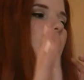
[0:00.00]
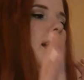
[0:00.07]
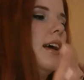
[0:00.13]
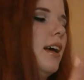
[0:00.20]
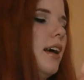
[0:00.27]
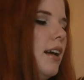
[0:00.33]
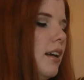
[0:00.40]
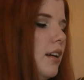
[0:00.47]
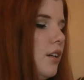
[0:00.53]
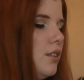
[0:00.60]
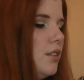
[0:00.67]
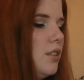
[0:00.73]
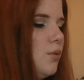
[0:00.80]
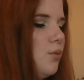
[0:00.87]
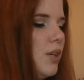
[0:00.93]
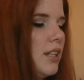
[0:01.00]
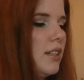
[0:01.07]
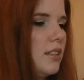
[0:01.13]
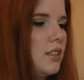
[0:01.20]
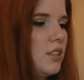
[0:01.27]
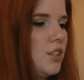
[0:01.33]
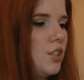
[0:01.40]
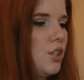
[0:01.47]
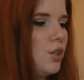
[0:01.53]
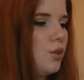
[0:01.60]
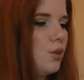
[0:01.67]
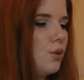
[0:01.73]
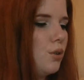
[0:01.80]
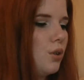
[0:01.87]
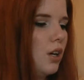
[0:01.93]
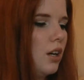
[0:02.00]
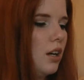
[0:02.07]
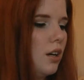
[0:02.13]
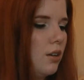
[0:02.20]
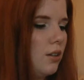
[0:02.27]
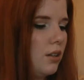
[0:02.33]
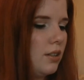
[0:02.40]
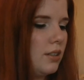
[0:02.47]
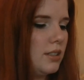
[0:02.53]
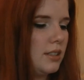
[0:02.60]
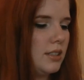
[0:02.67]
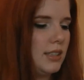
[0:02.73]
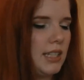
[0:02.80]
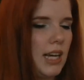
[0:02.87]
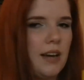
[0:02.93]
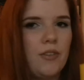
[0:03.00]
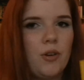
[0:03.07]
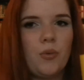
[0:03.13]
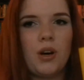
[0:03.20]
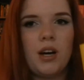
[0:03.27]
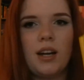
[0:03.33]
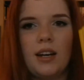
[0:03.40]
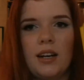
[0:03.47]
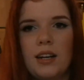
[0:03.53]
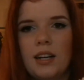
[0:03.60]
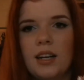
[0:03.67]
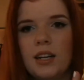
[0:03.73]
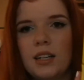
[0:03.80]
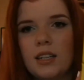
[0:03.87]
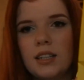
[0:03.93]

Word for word: and I also went to oh, heavy one